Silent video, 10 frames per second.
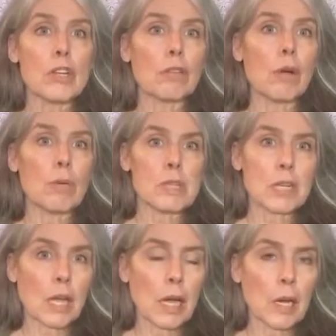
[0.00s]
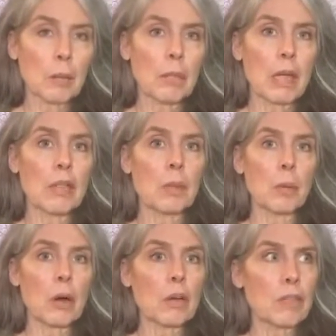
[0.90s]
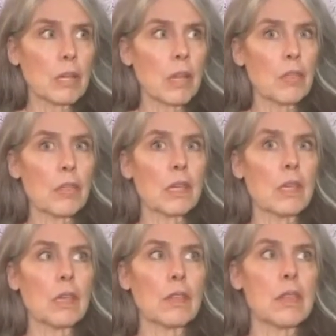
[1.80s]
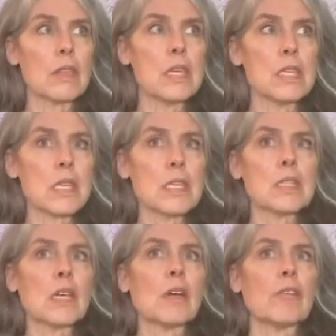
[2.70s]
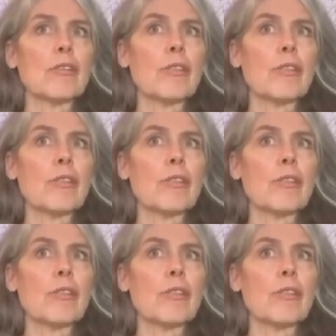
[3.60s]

of what was to come and the part of it, and the sense of